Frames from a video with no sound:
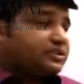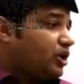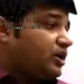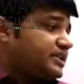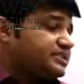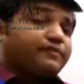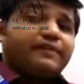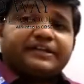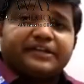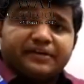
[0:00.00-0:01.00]
is called as
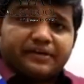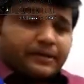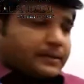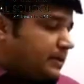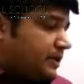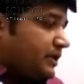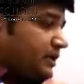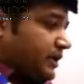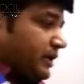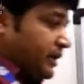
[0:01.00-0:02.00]
reflected ray.
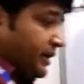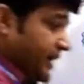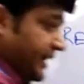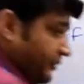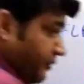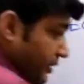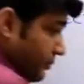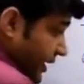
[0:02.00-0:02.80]
It will